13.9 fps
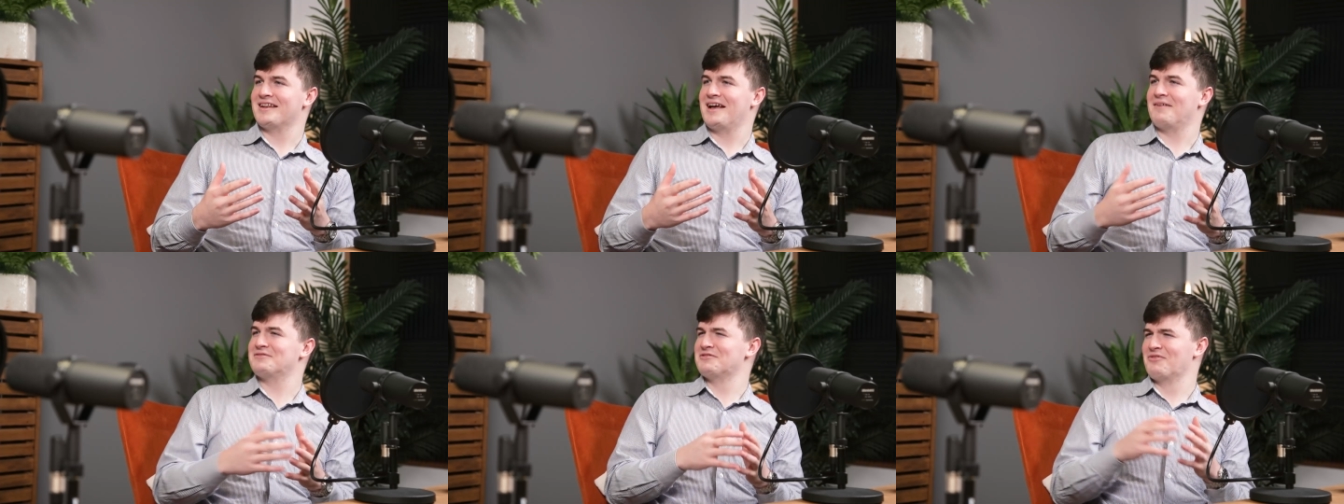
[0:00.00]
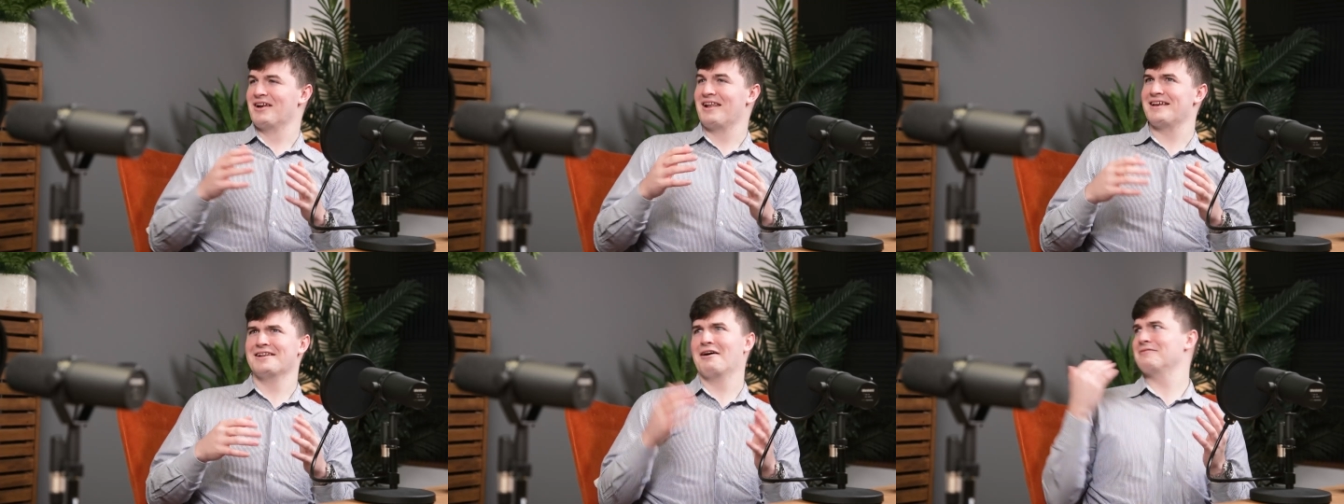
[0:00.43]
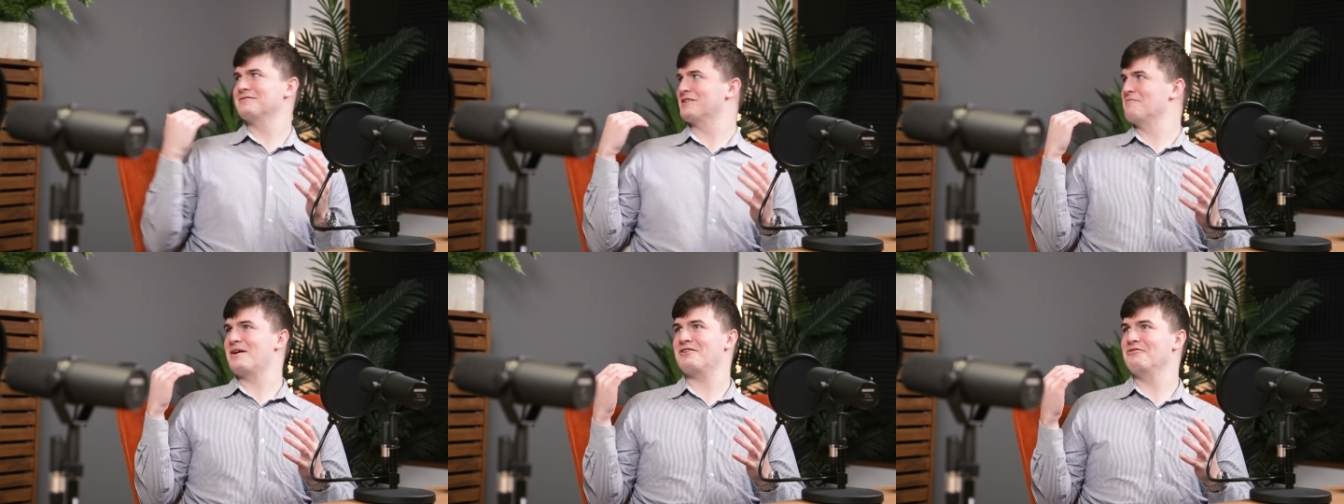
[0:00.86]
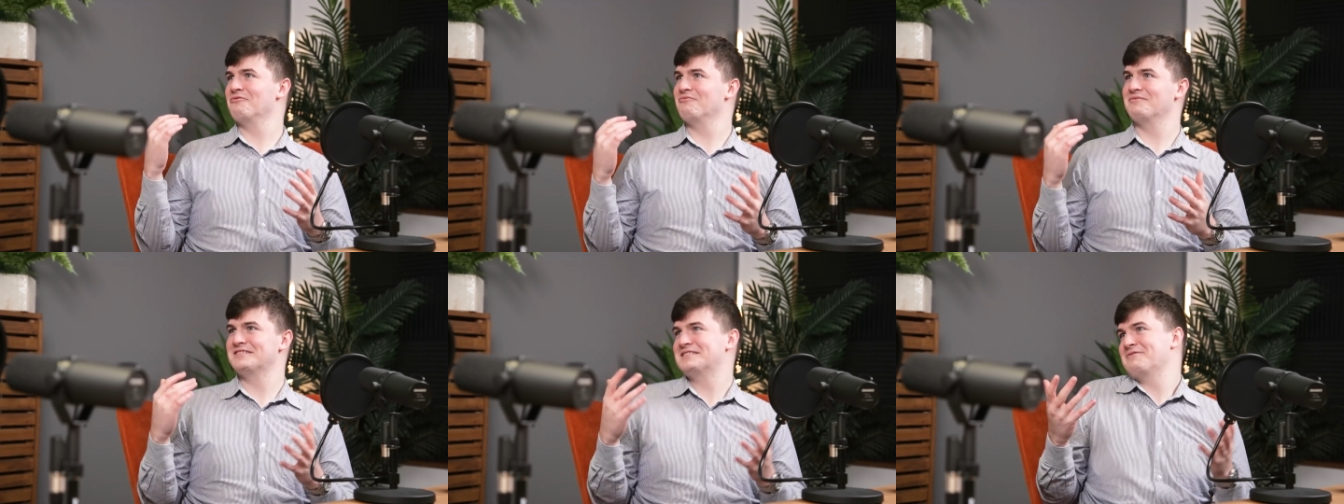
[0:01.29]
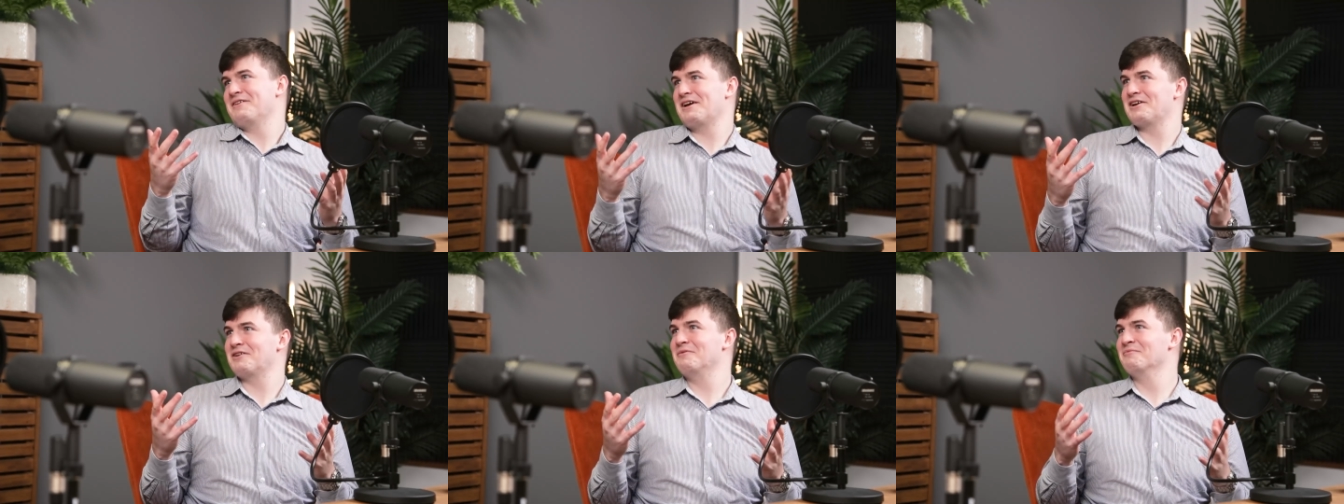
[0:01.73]
Have to rely, have to go back on to
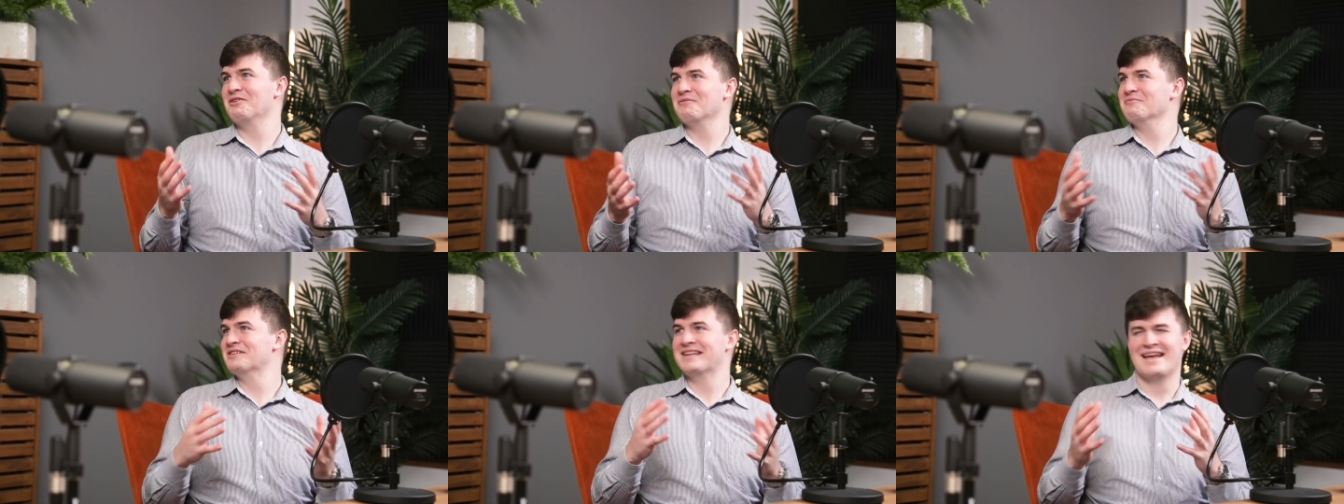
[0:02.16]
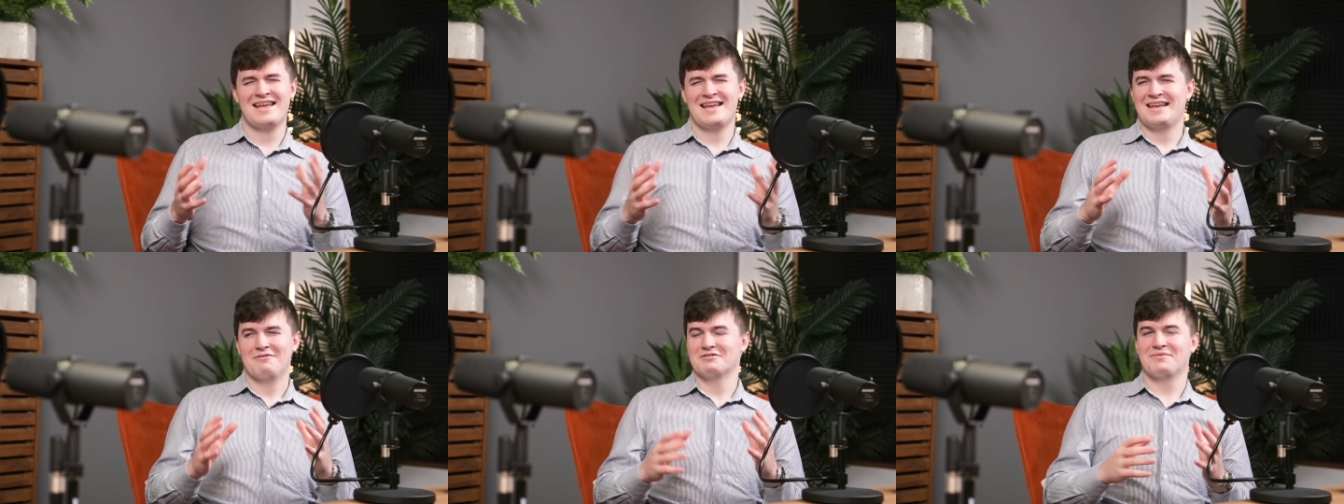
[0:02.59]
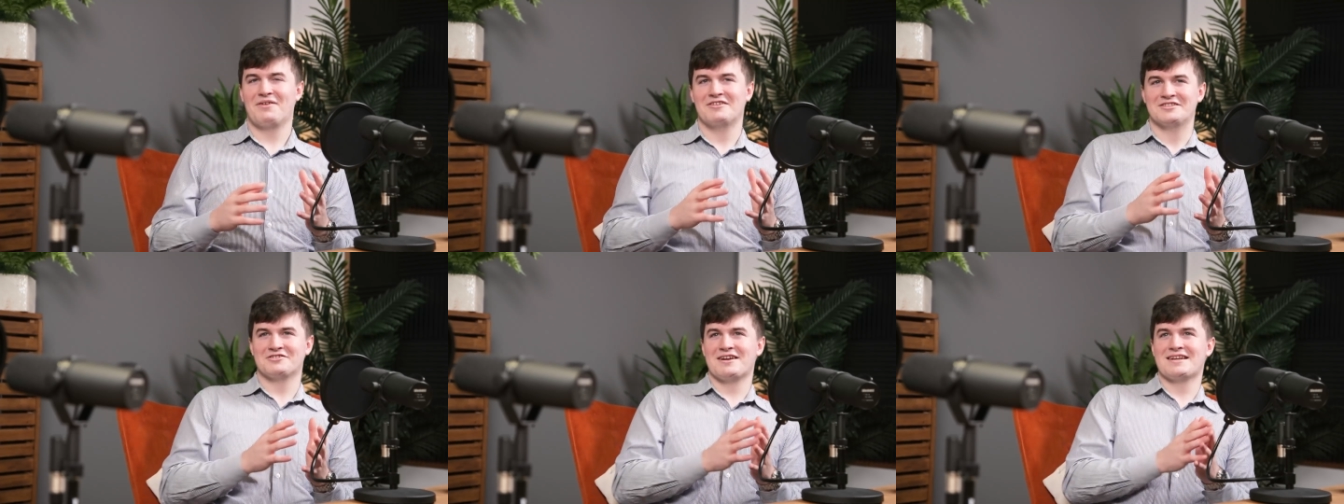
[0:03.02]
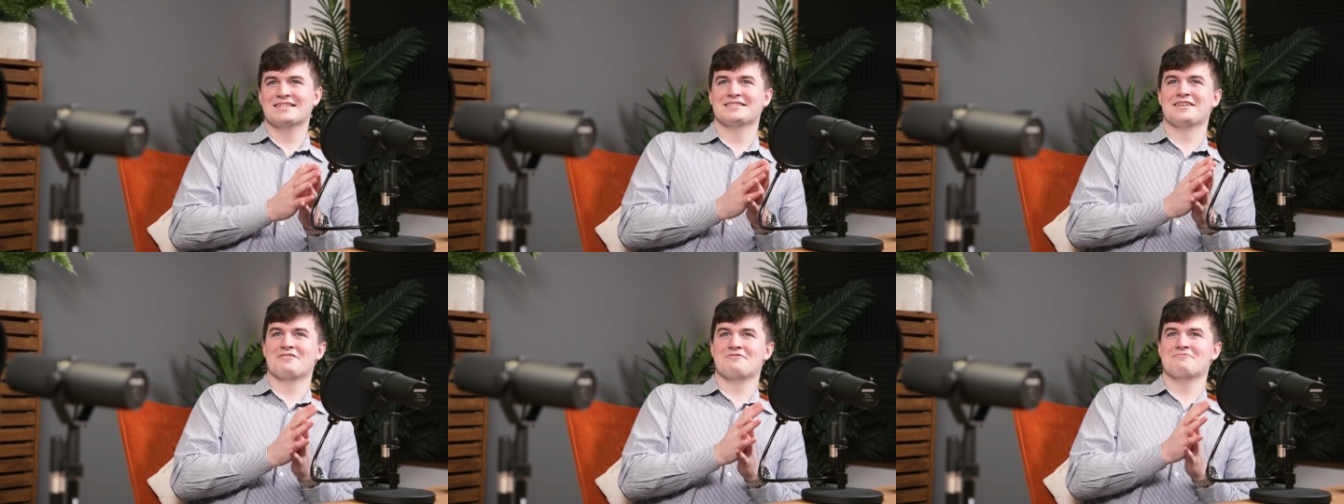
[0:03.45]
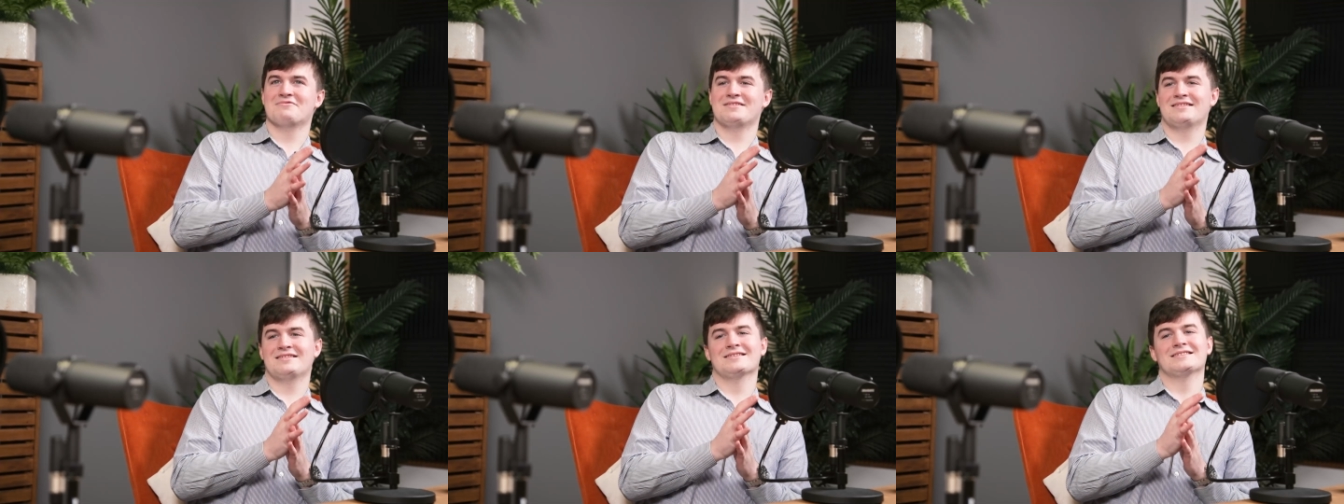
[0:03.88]
relying on my mum, and it was very strange. So
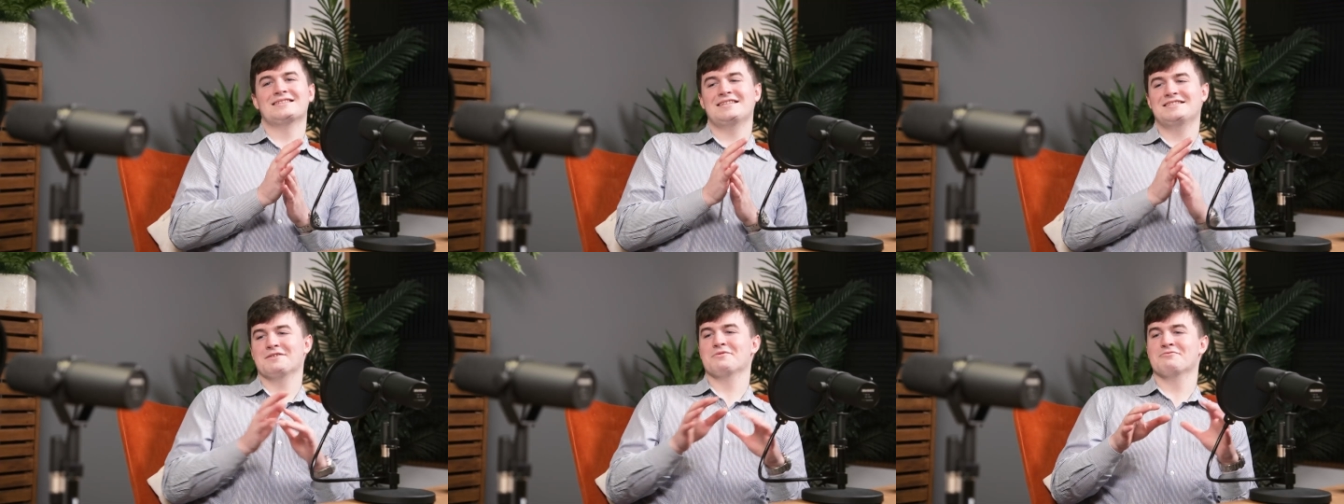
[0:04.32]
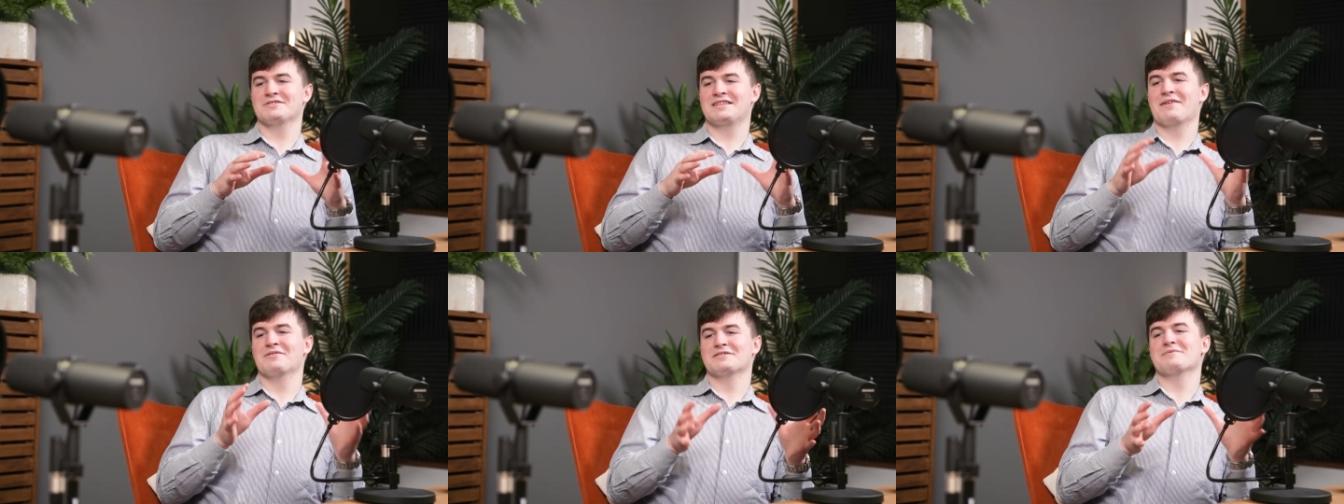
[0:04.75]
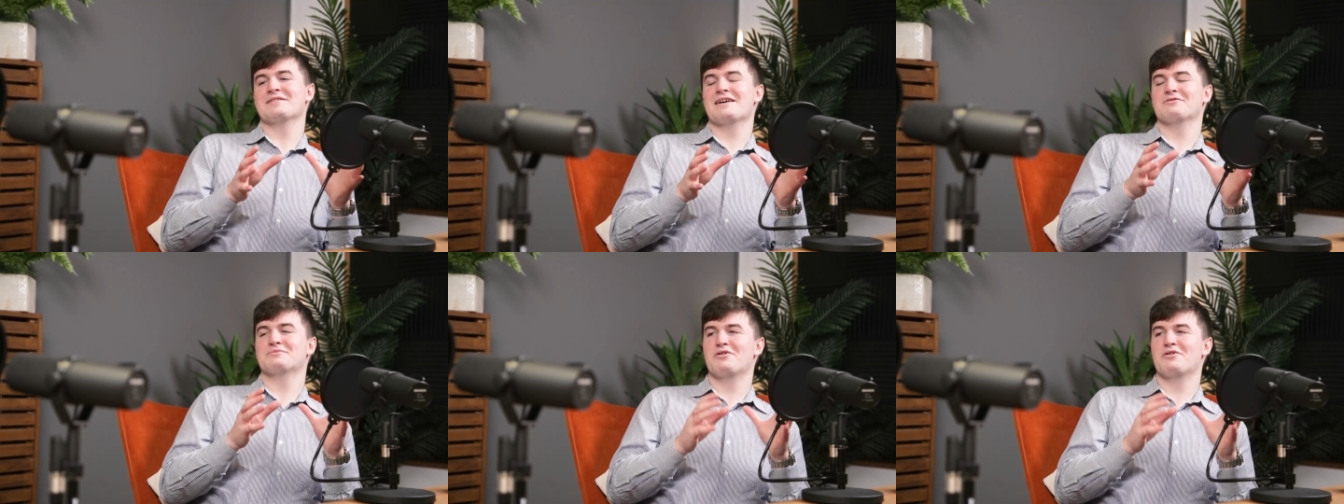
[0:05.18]
the setup that was given to me there was